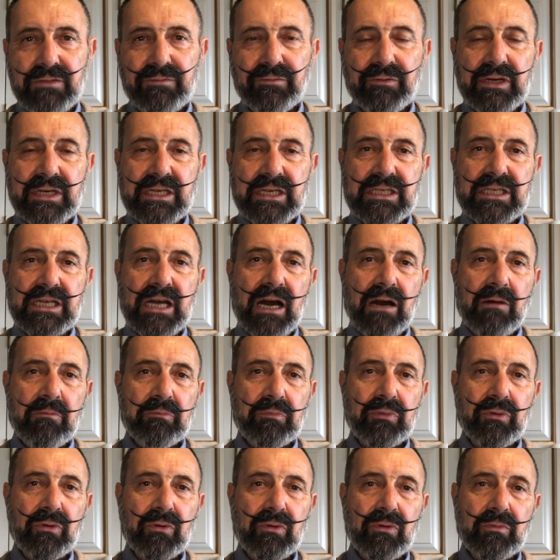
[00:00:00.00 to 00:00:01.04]
for
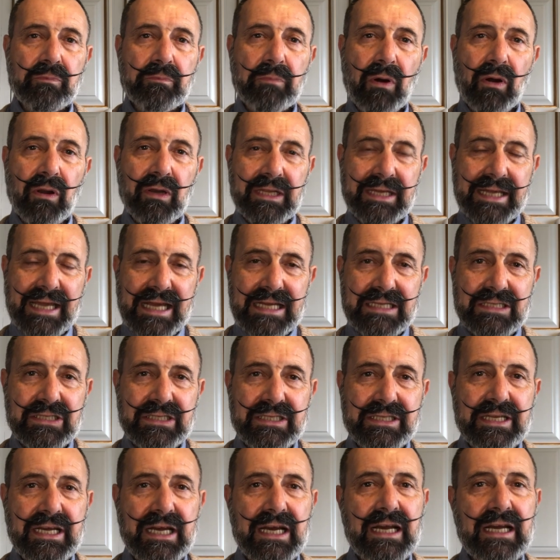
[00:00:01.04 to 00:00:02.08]
example
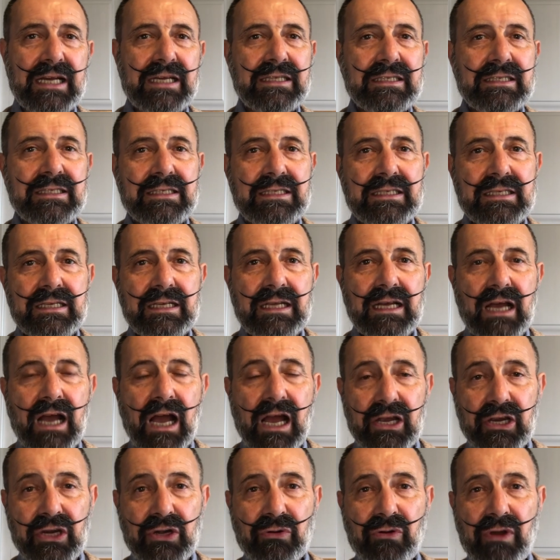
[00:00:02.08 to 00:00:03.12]
polyester,
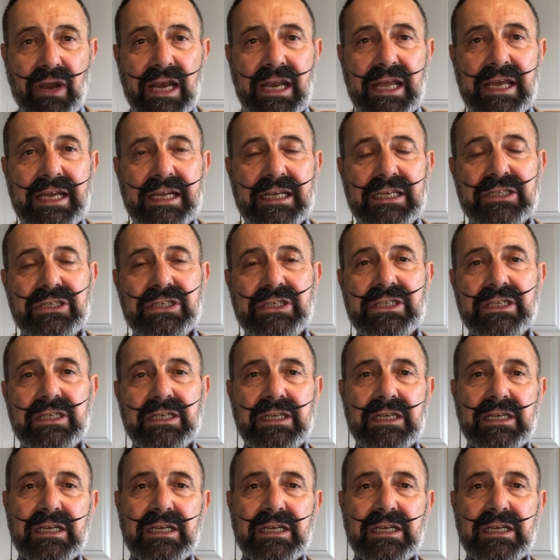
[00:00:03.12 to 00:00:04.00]
acrylics.